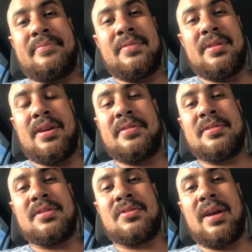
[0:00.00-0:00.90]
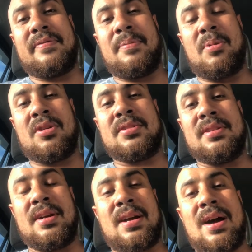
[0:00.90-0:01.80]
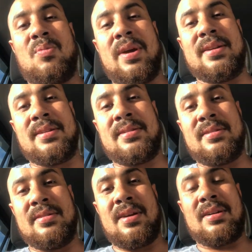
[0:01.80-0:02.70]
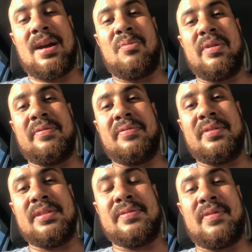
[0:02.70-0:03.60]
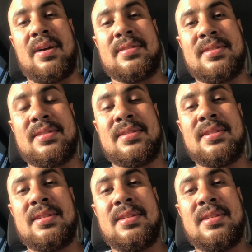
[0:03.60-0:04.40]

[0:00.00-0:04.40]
you know, this is great for boxing. I can't wait. You know, I can't wait for these fights.